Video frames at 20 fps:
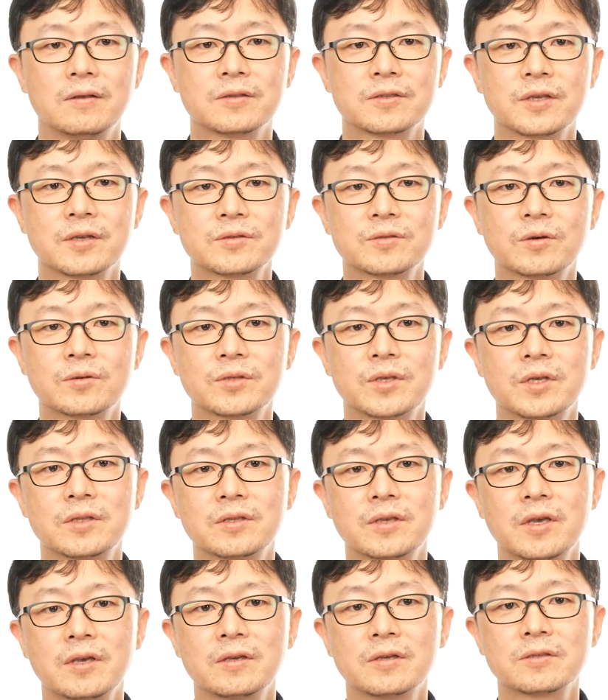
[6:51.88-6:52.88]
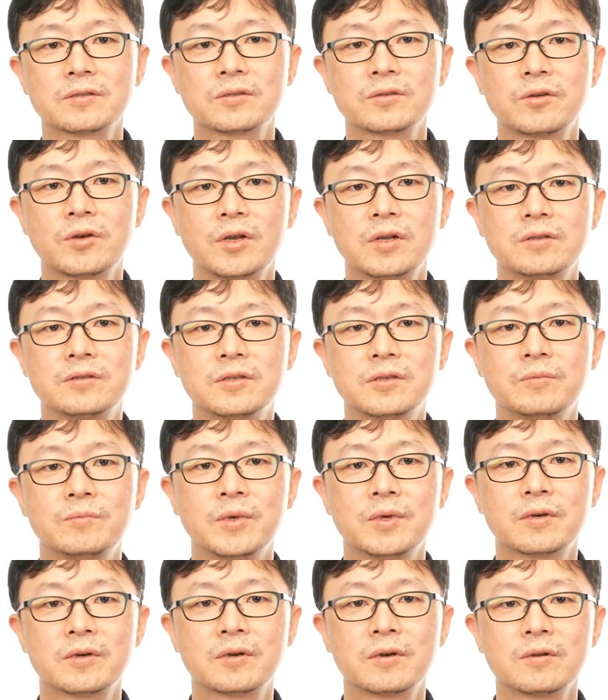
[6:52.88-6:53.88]
So when
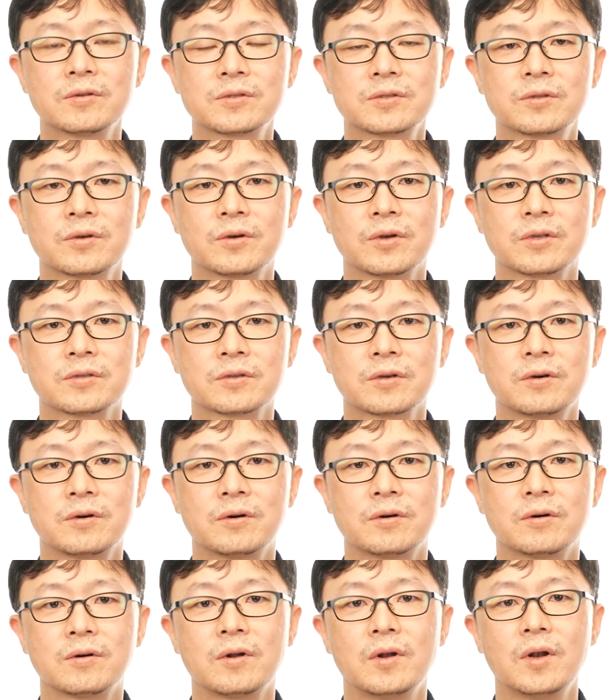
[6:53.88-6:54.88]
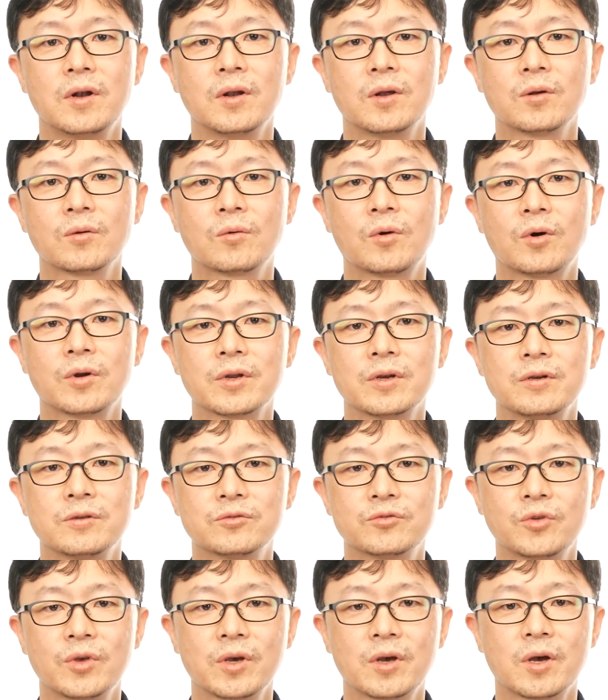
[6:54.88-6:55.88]
query is performed in the generated
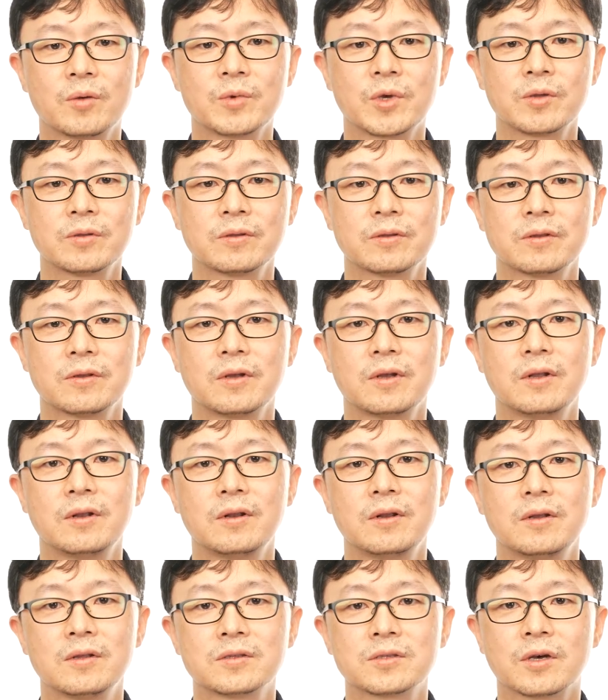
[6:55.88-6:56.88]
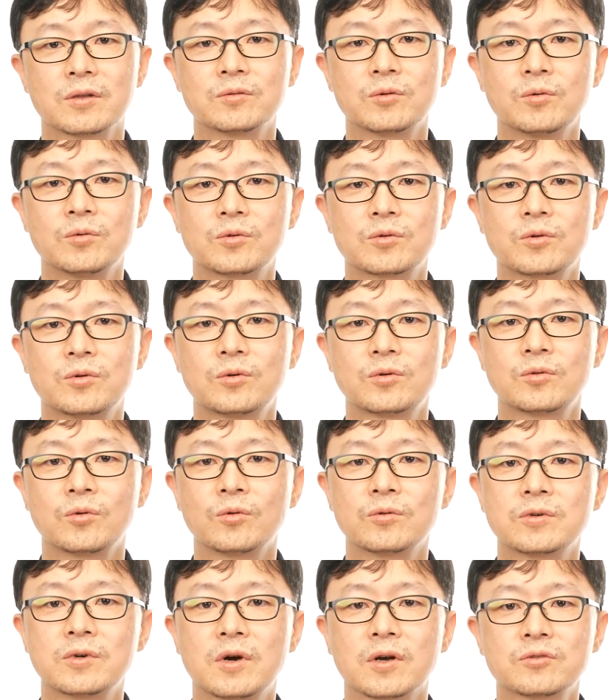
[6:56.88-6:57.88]
KSQLDB cluster, logs are
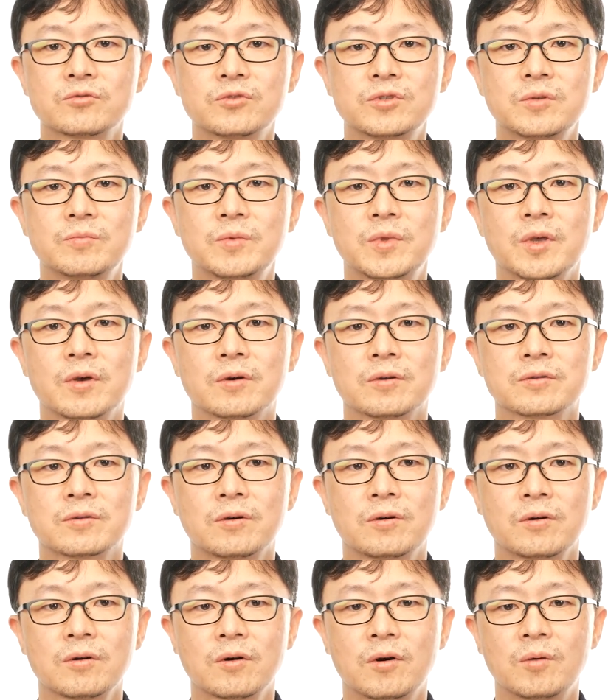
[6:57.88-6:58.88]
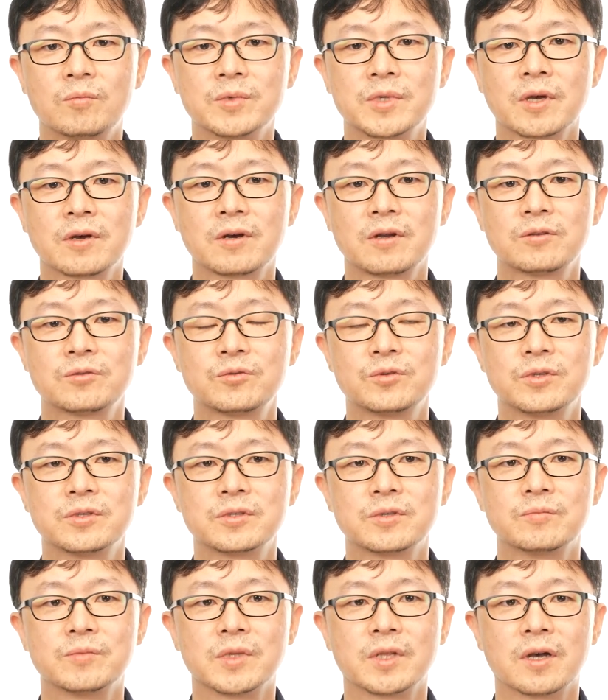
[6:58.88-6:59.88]
automatically collected and retrieved.
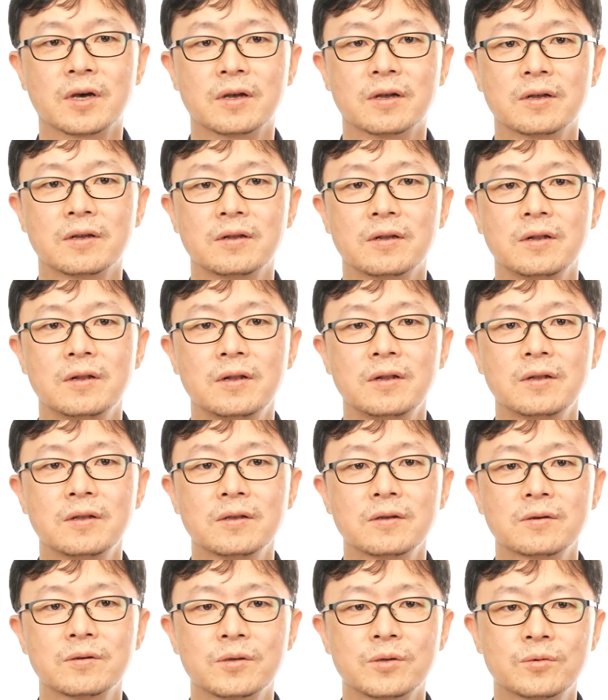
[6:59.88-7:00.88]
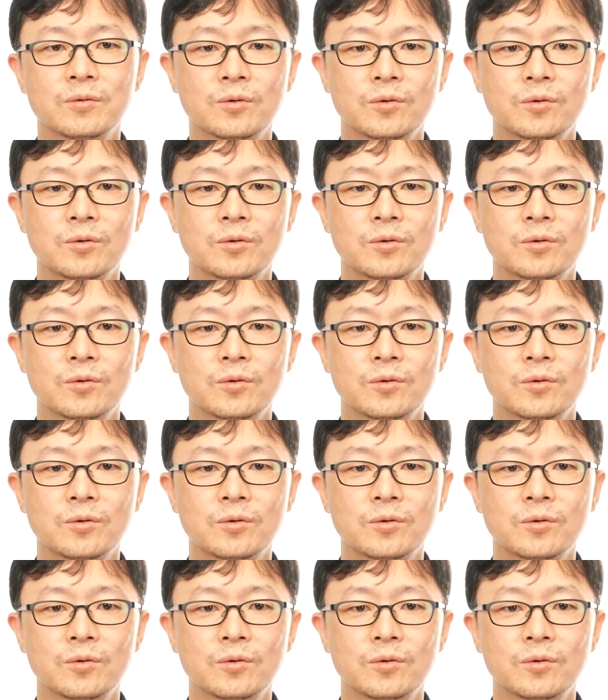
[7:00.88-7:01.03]
And there is also a